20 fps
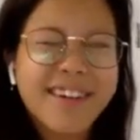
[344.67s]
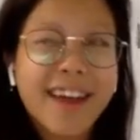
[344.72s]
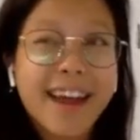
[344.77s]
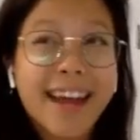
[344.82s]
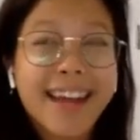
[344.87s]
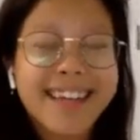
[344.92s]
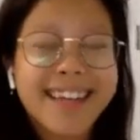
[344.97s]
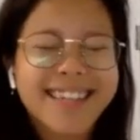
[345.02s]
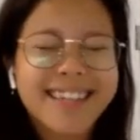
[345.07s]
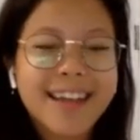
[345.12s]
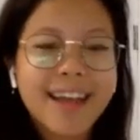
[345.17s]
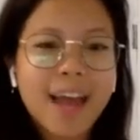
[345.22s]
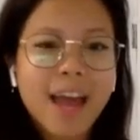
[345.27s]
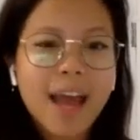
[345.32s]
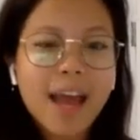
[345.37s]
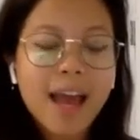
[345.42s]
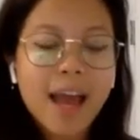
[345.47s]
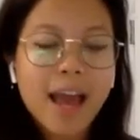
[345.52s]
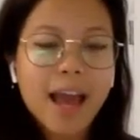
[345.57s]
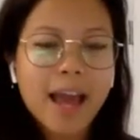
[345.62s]
great.
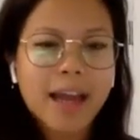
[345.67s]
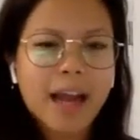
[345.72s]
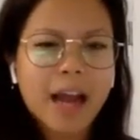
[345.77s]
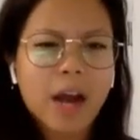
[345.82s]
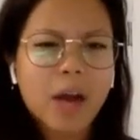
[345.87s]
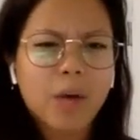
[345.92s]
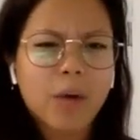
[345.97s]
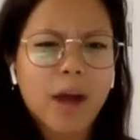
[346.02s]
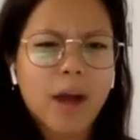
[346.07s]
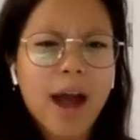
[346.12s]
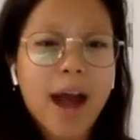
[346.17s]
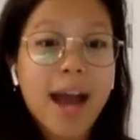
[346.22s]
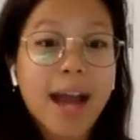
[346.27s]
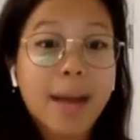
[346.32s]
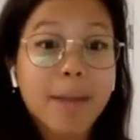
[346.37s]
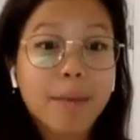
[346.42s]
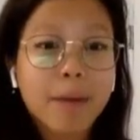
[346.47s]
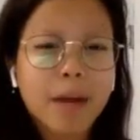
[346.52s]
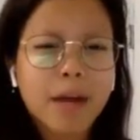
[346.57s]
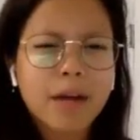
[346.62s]
And our
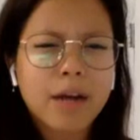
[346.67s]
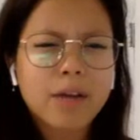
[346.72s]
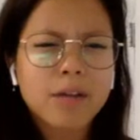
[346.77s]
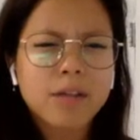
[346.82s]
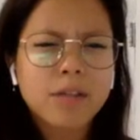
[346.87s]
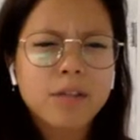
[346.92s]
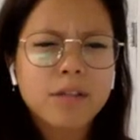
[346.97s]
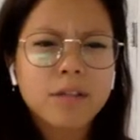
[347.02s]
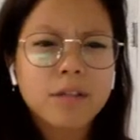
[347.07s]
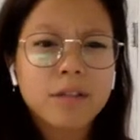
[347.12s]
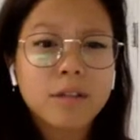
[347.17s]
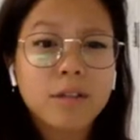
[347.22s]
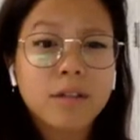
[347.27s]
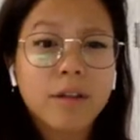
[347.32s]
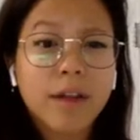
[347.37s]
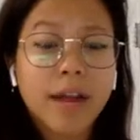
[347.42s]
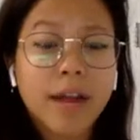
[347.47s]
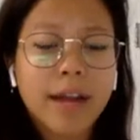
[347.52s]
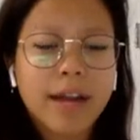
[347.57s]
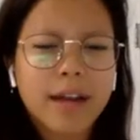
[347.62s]
eyebrows,
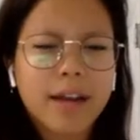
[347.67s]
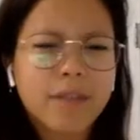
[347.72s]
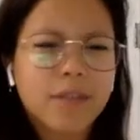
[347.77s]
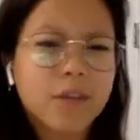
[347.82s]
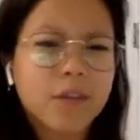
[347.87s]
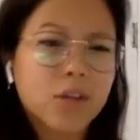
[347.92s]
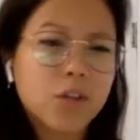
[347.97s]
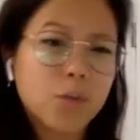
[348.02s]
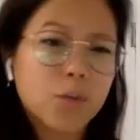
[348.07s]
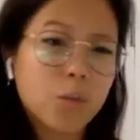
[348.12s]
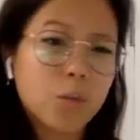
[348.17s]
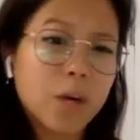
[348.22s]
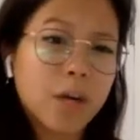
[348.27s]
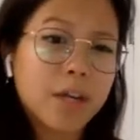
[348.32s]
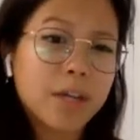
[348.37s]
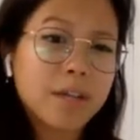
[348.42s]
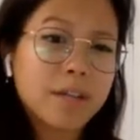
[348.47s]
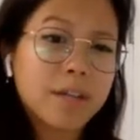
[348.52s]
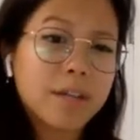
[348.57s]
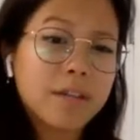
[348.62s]
great. And if you can do
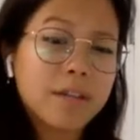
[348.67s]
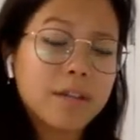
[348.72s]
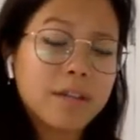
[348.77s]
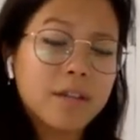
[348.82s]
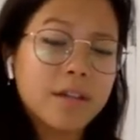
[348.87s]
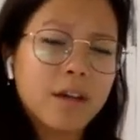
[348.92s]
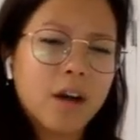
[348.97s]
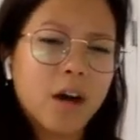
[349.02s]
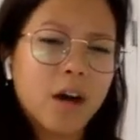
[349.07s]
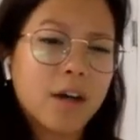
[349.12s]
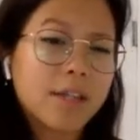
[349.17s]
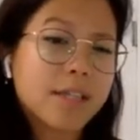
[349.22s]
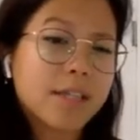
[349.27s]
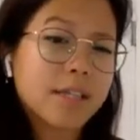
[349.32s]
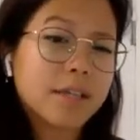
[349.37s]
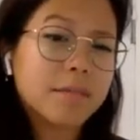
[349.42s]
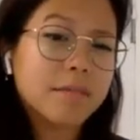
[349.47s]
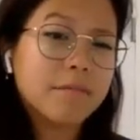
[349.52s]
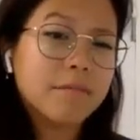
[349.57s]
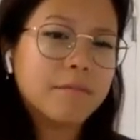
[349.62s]
one,
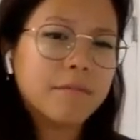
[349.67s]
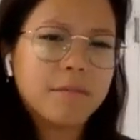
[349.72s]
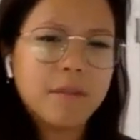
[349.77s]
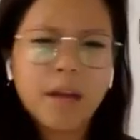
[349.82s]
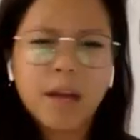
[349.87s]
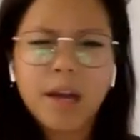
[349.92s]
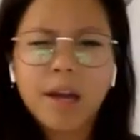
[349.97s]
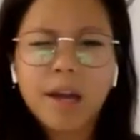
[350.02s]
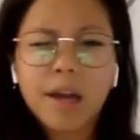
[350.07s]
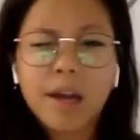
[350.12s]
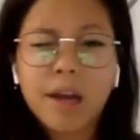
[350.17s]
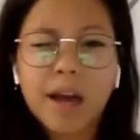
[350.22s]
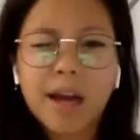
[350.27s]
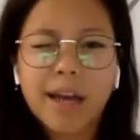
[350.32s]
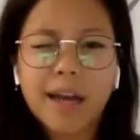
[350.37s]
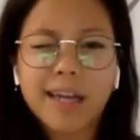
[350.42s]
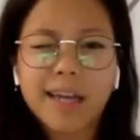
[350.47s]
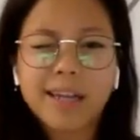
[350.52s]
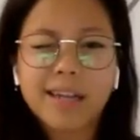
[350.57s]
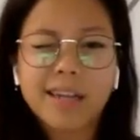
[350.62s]
awesome.
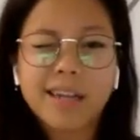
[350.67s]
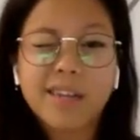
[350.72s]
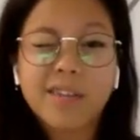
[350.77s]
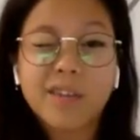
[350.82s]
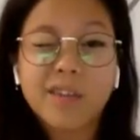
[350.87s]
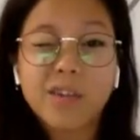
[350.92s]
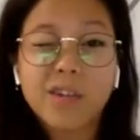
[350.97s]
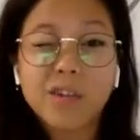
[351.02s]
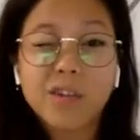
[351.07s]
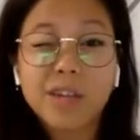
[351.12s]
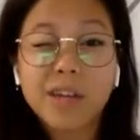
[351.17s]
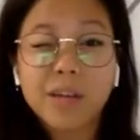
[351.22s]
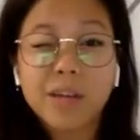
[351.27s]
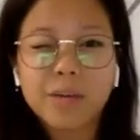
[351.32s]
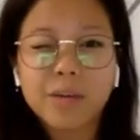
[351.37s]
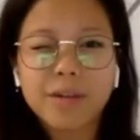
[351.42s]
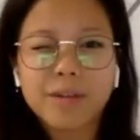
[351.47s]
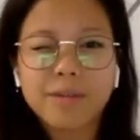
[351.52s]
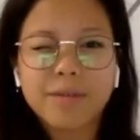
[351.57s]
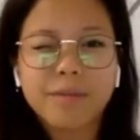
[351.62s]
If you can do the
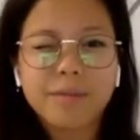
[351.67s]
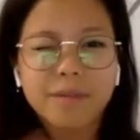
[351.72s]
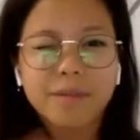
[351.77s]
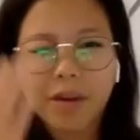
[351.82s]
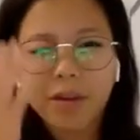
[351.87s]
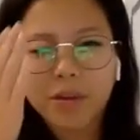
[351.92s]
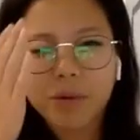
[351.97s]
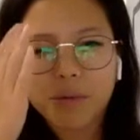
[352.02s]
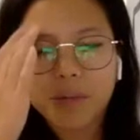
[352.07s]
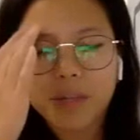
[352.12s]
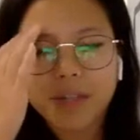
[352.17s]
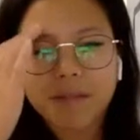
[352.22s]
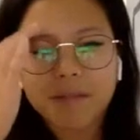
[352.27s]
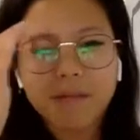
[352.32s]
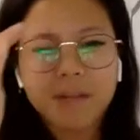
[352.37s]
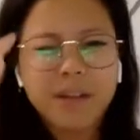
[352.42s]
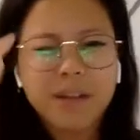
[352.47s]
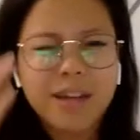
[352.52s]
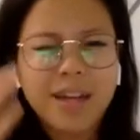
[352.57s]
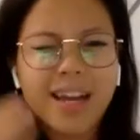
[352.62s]
other
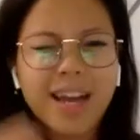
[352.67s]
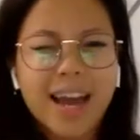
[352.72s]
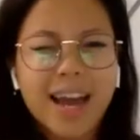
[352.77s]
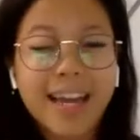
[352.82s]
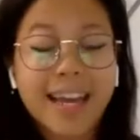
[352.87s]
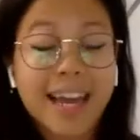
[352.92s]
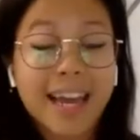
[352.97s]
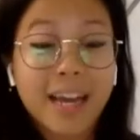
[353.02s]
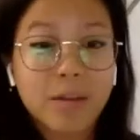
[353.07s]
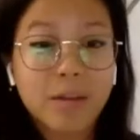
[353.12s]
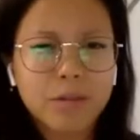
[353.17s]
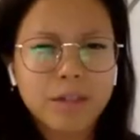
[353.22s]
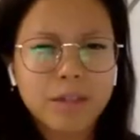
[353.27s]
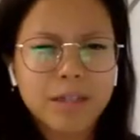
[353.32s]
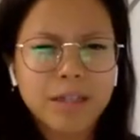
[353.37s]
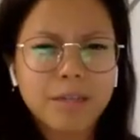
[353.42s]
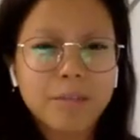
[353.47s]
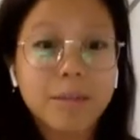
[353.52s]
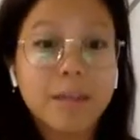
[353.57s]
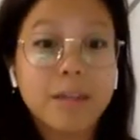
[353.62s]
one, I can't
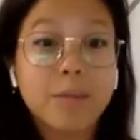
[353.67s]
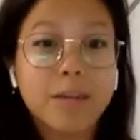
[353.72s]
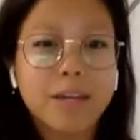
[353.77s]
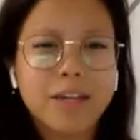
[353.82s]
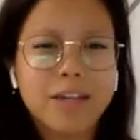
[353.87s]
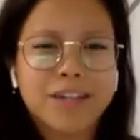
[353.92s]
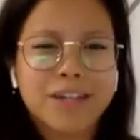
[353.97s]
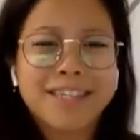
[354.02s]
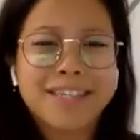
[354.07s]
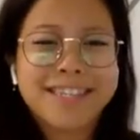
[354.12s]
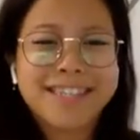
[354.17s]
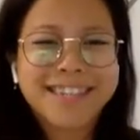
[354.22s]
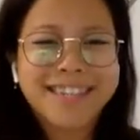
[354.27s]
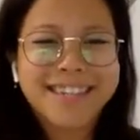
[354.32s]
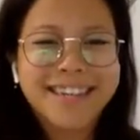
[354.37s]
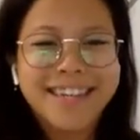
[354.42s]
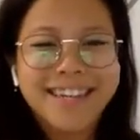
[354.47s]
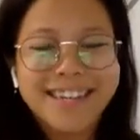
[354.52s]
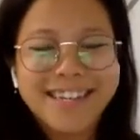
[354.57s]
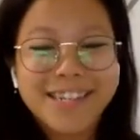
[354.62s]
really, but we can just